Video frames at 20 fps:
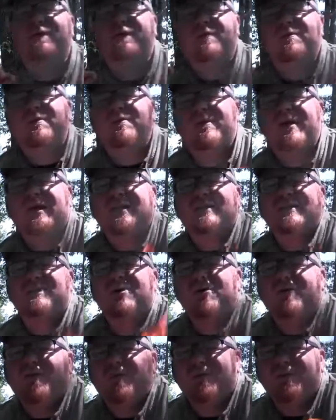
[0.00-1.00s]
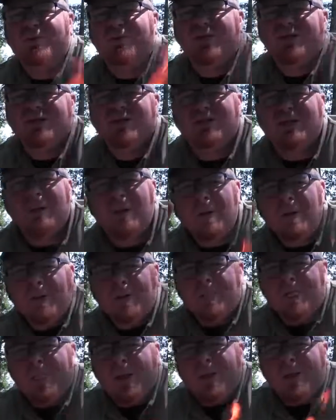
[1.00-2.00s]
me from the black smoke from the resin.
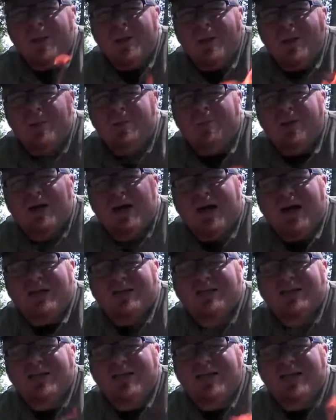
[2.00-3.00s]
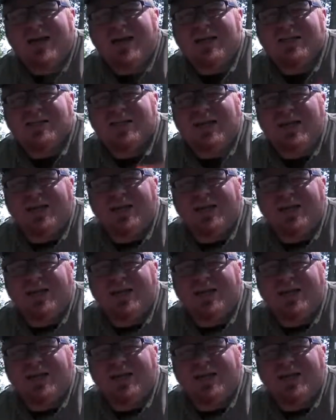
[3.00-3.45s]
But I see guys